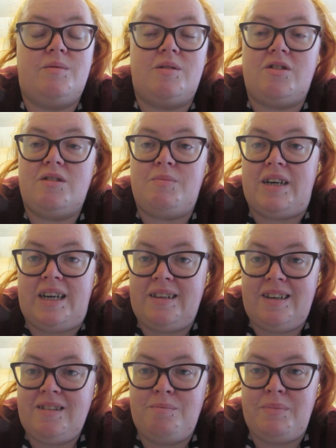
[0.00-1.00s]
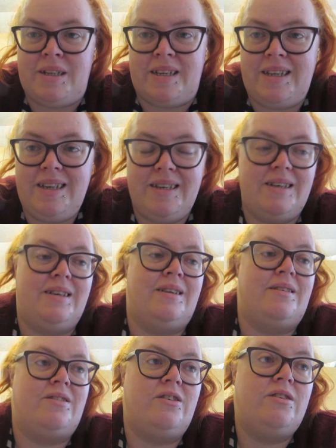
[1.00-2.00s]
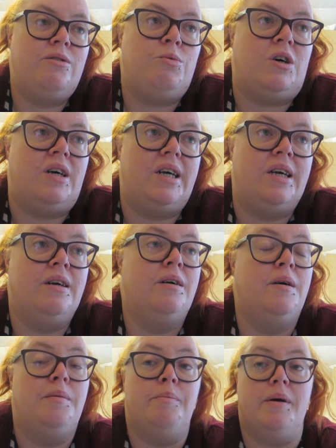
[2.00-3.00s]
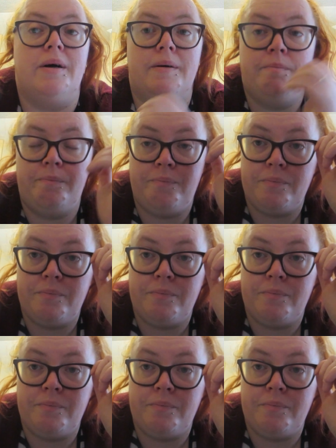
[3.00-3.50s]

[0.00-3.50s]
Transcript: just my head hasn't been in it, and I don't know why. But